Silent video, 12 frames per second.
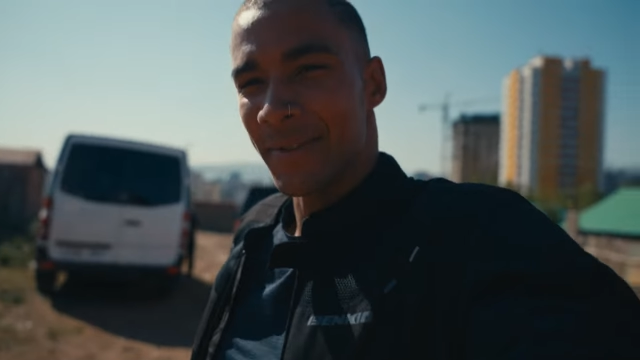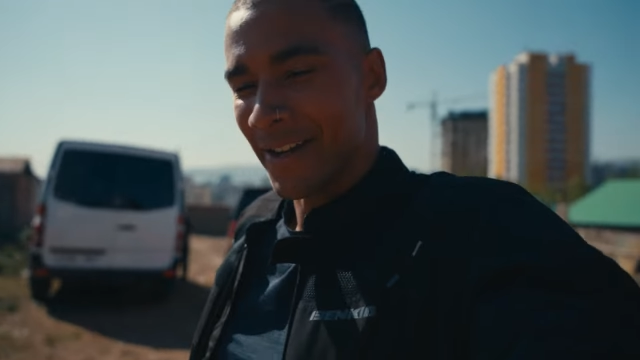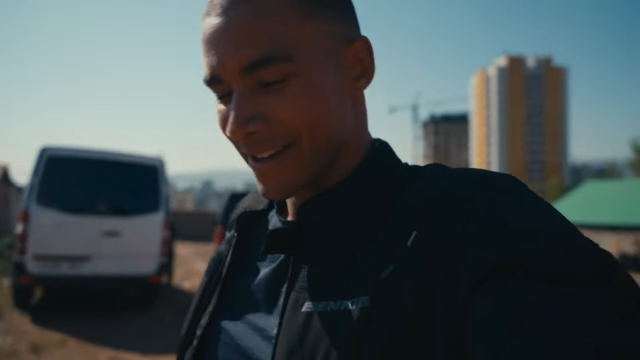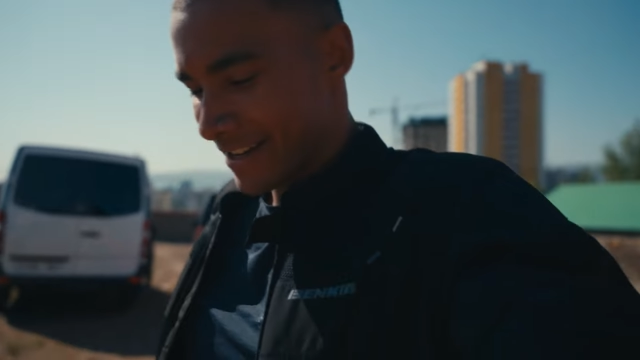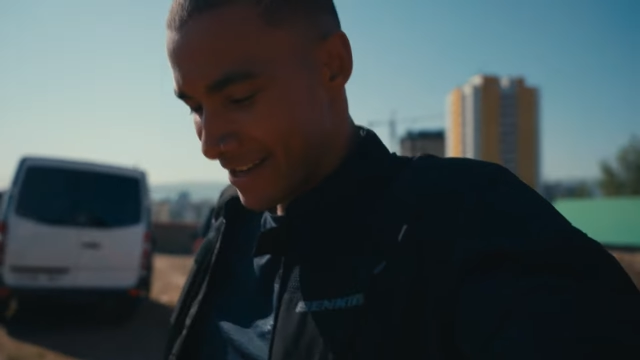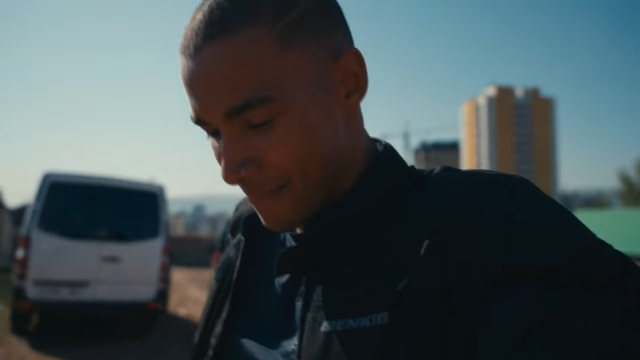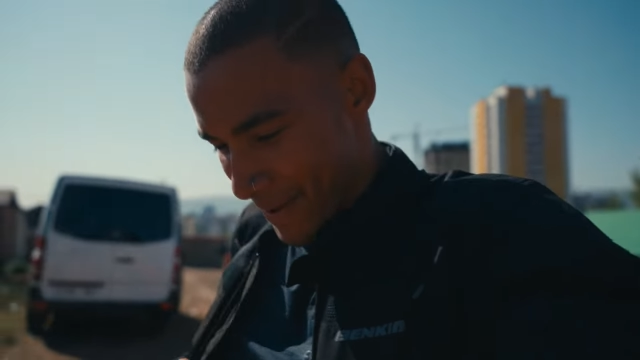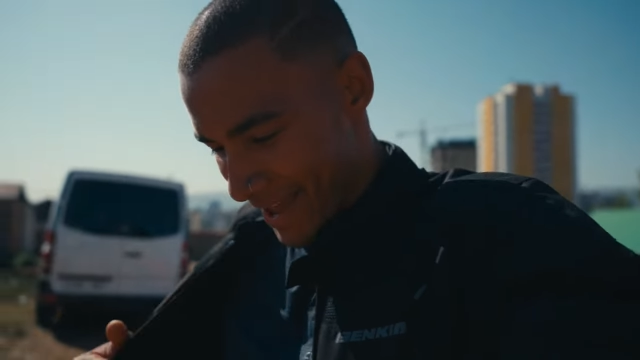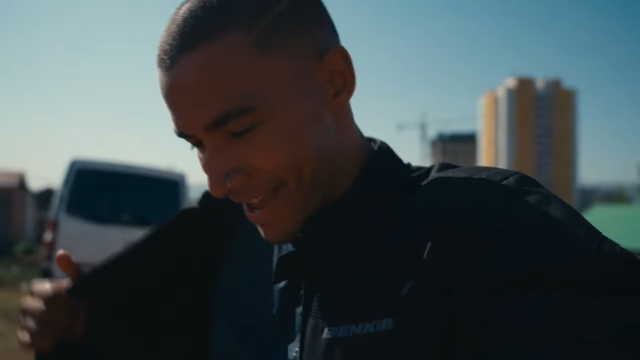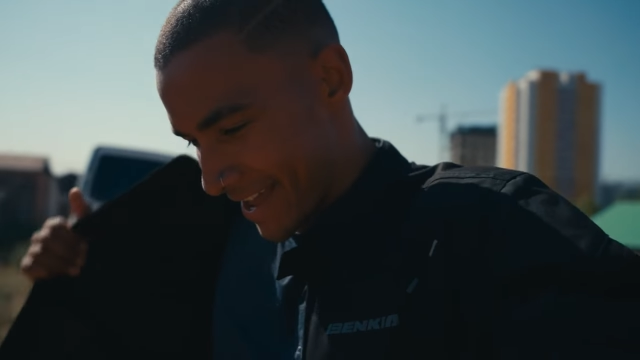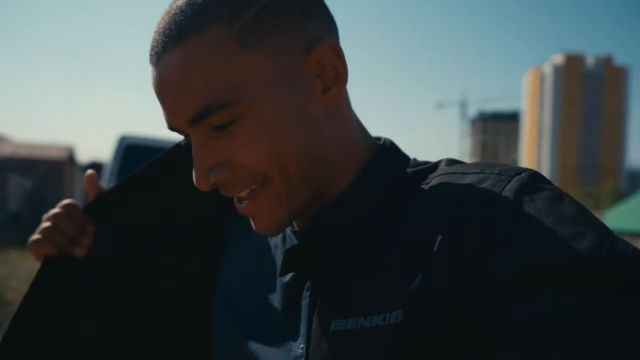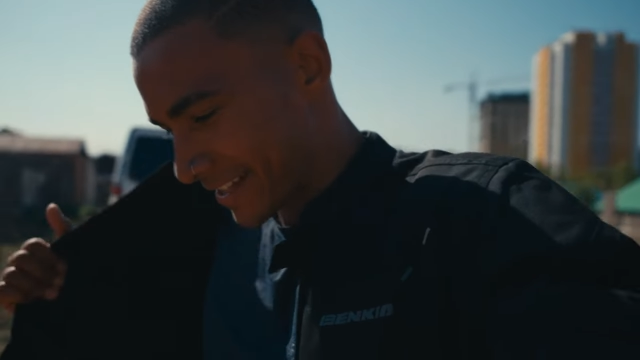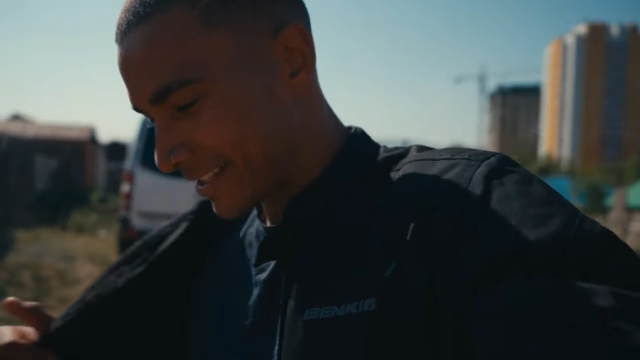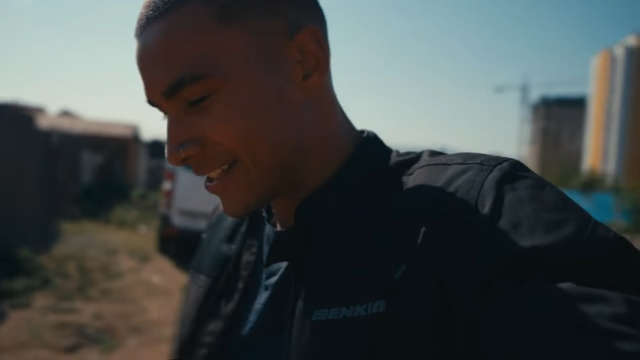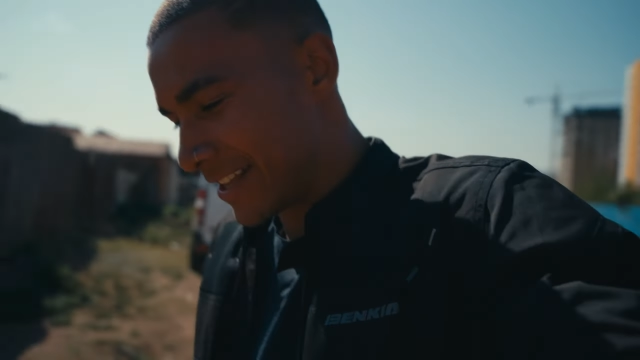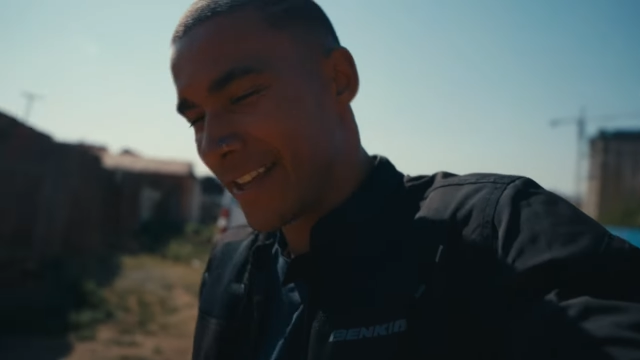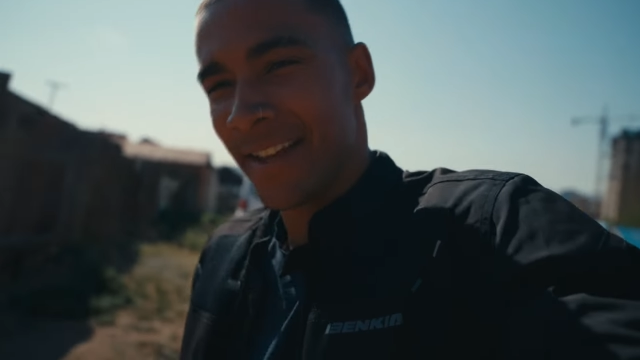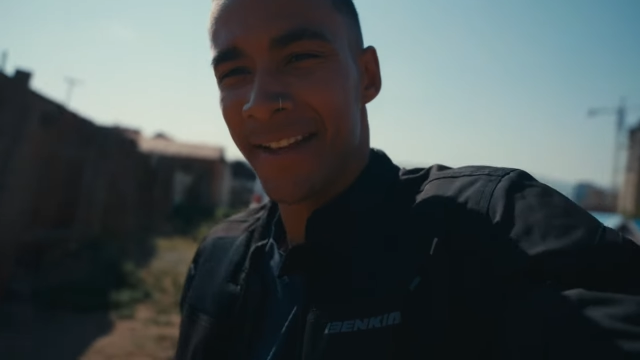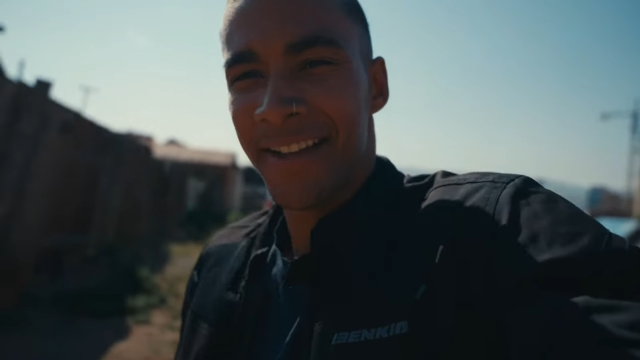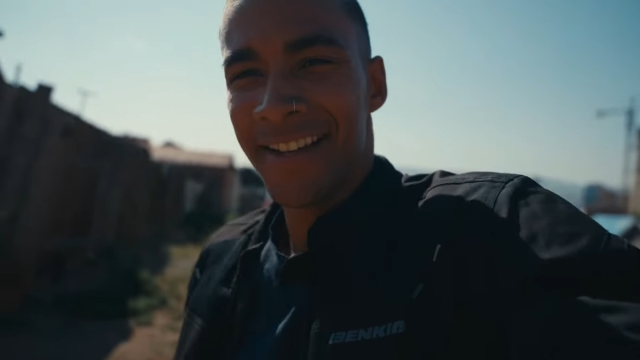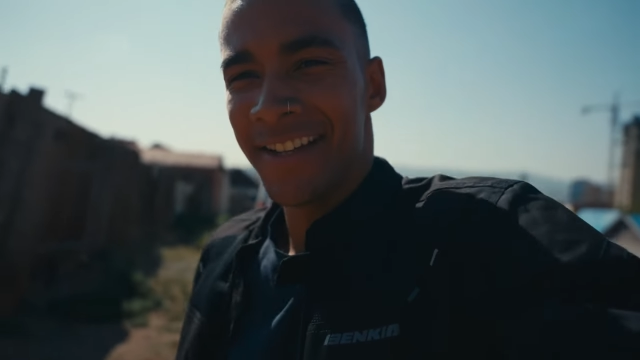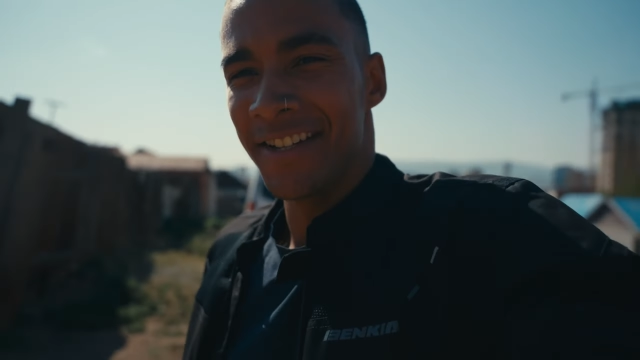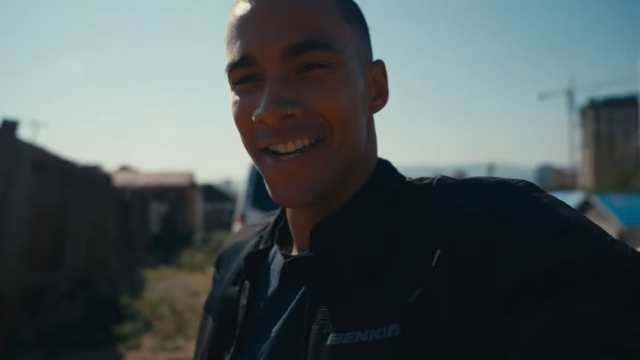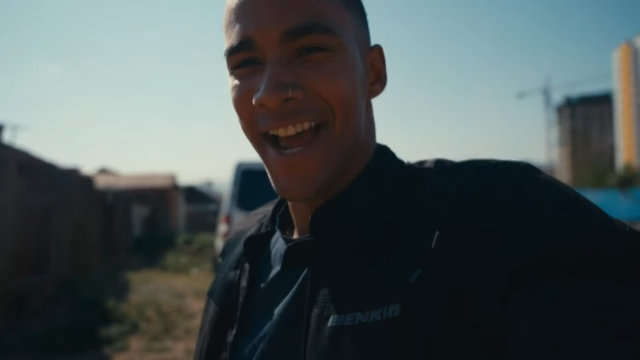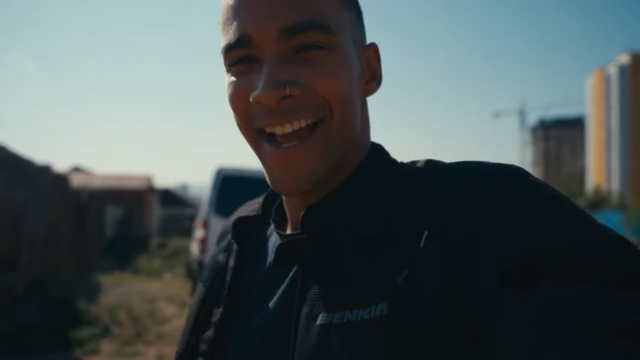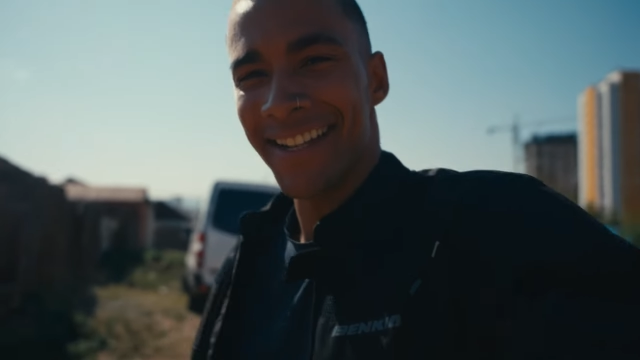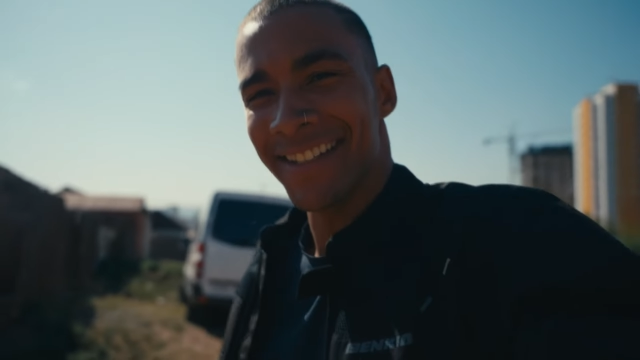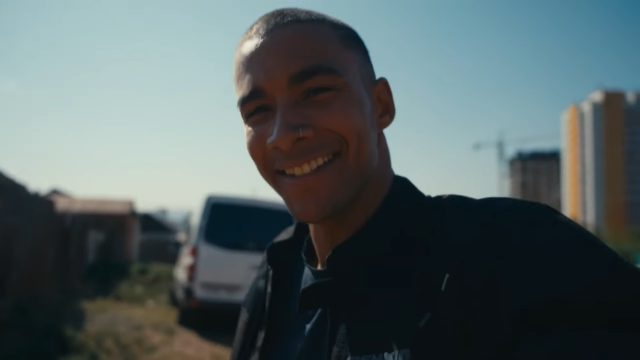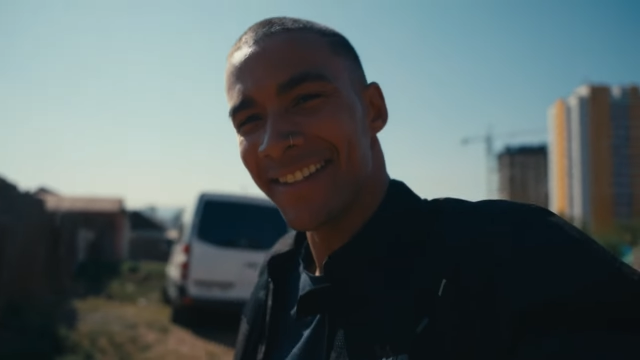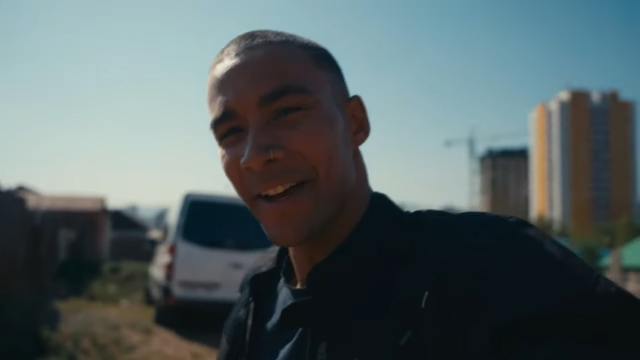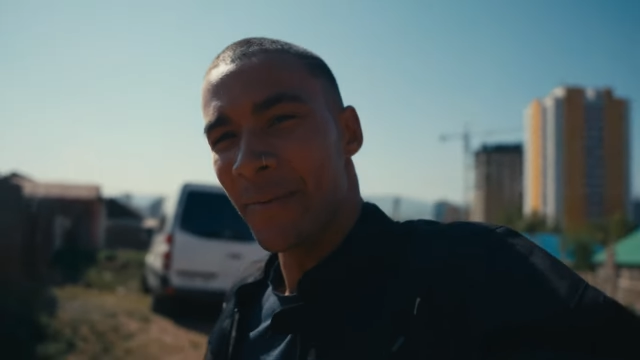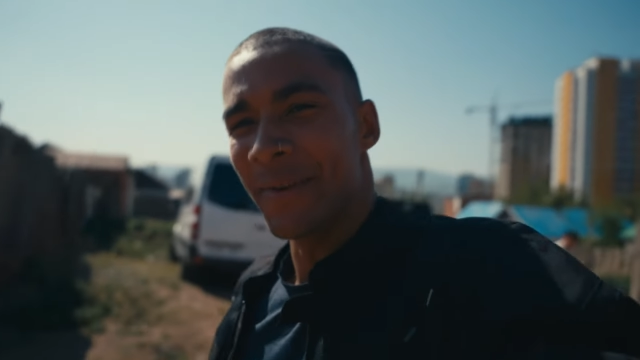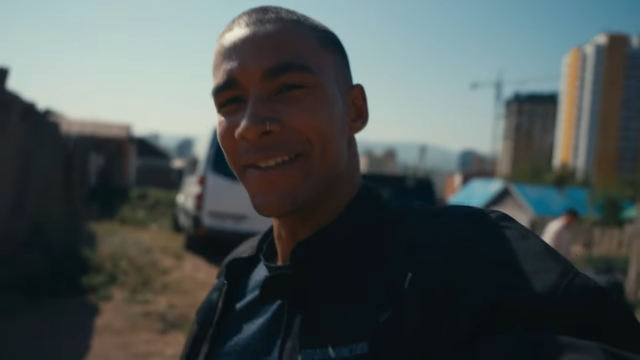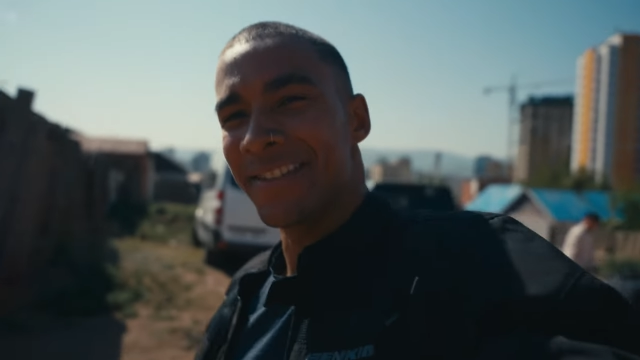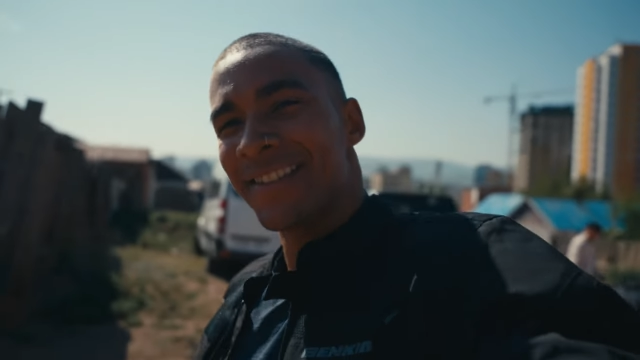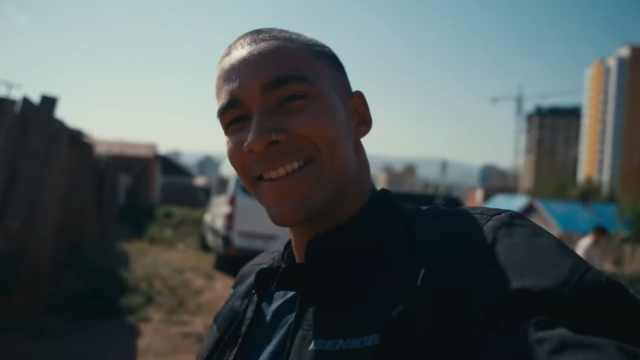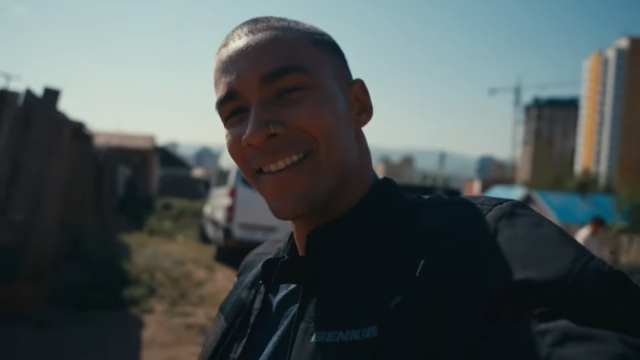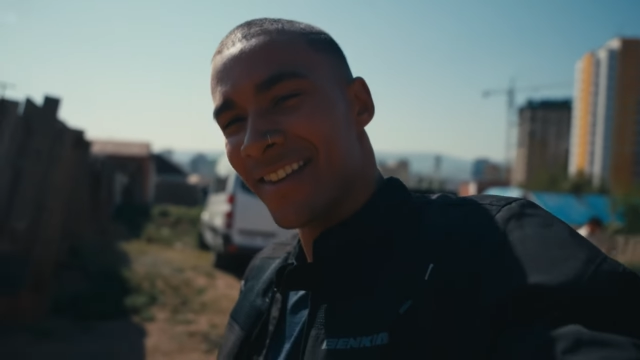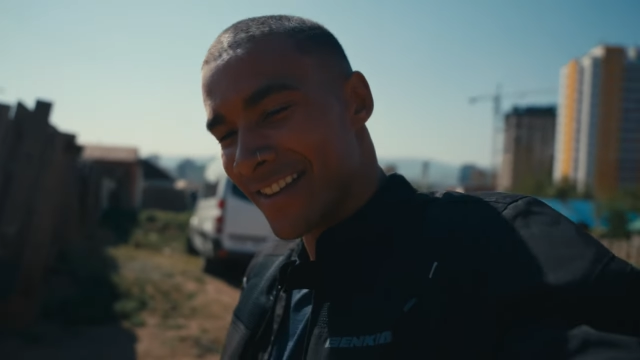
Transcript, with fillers: talking knee pads, jackets, helmets,